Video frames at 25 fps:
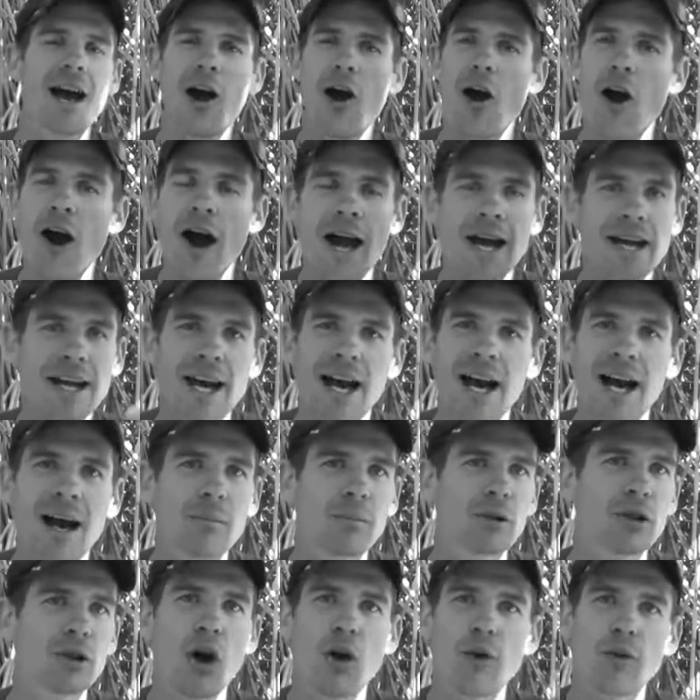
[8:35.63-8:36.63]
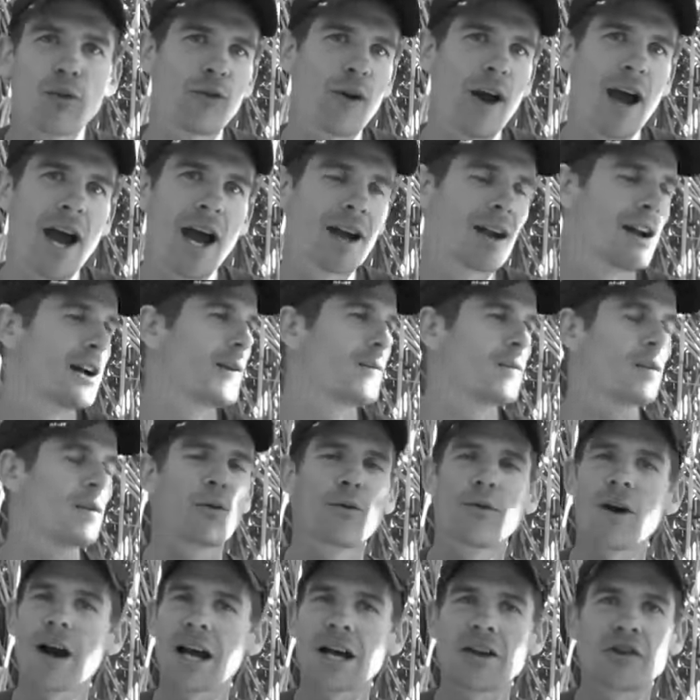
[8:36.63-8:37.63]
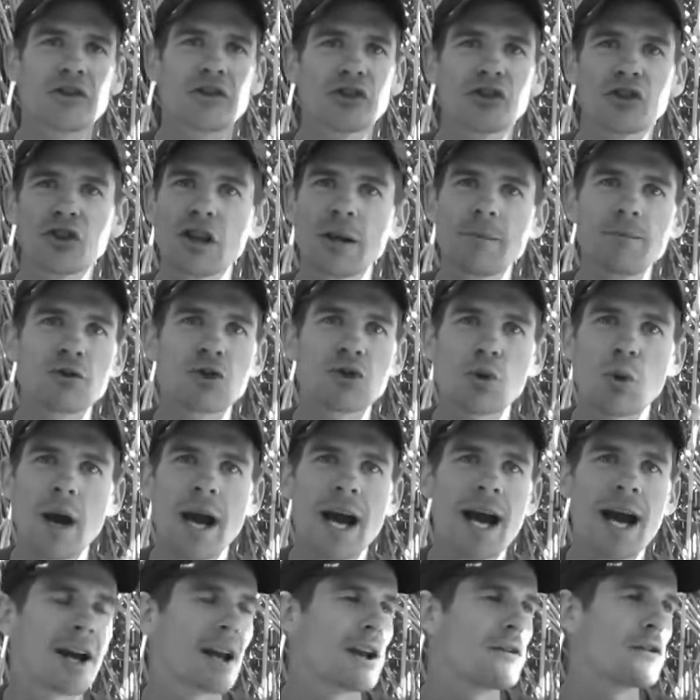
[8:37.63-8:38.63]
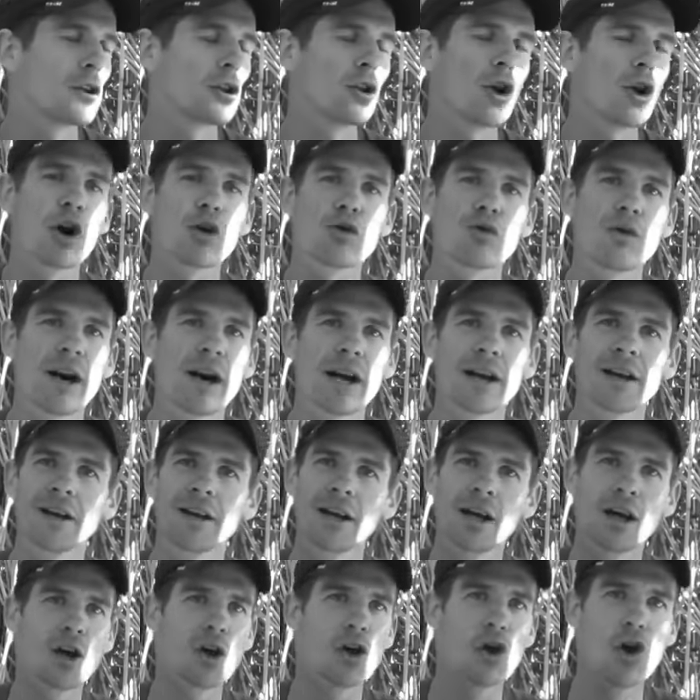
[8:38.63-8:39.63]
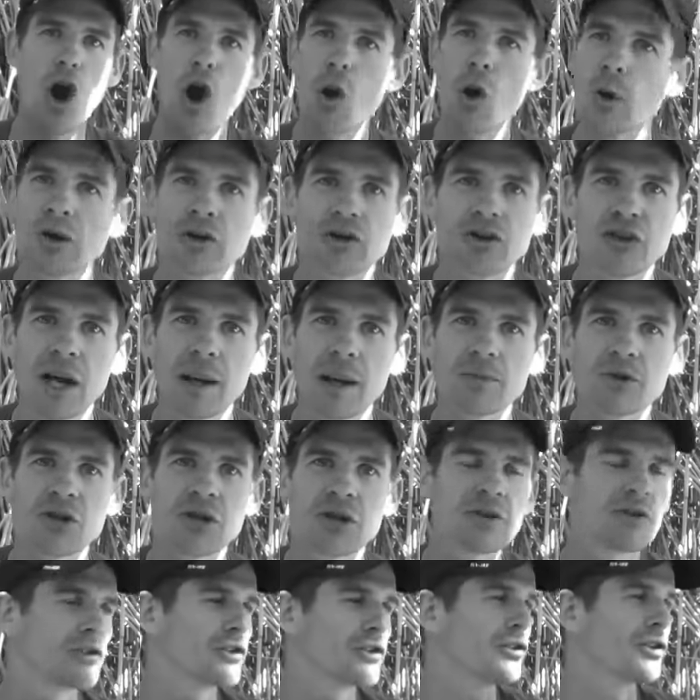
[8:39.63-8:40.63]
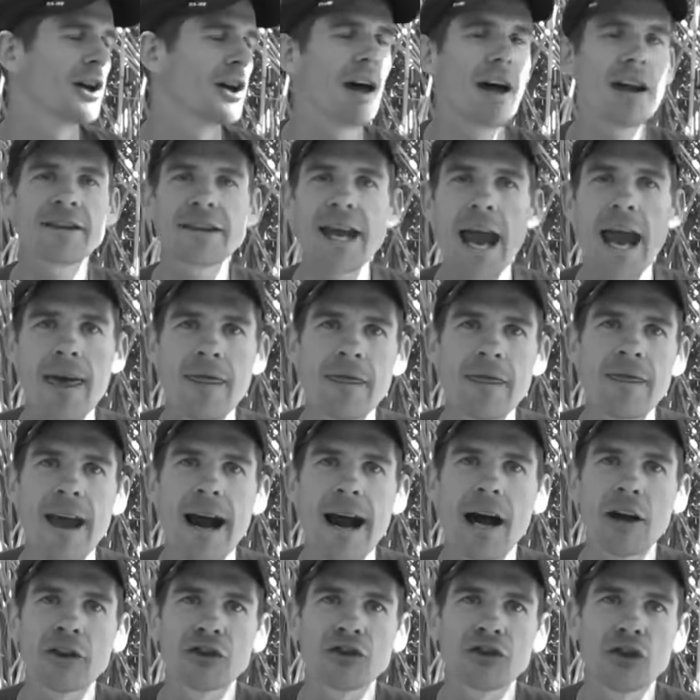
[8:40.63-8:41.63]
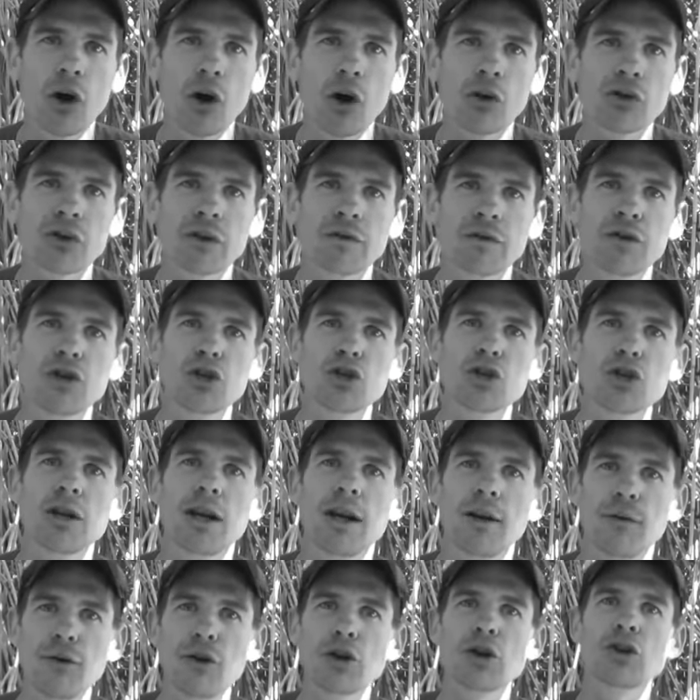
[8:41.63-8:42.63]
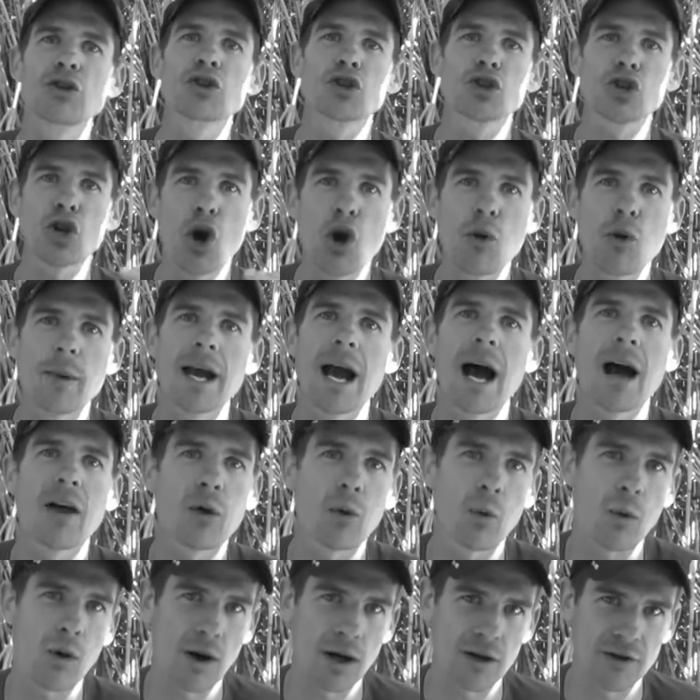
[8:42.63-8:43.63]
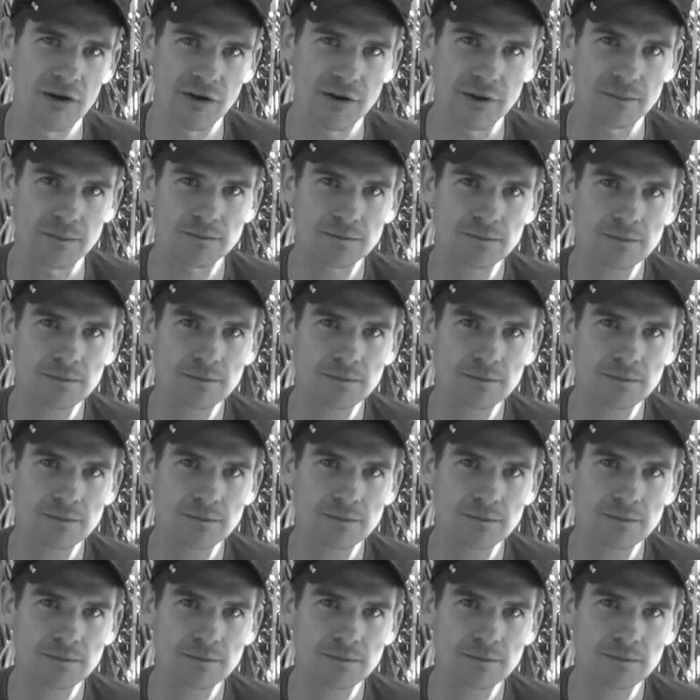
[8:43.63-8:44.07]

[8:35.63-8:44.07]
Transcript: high carb, low fat, fucking slims you out in the long run, no exceptions. $10,000 if you can show me otherwise.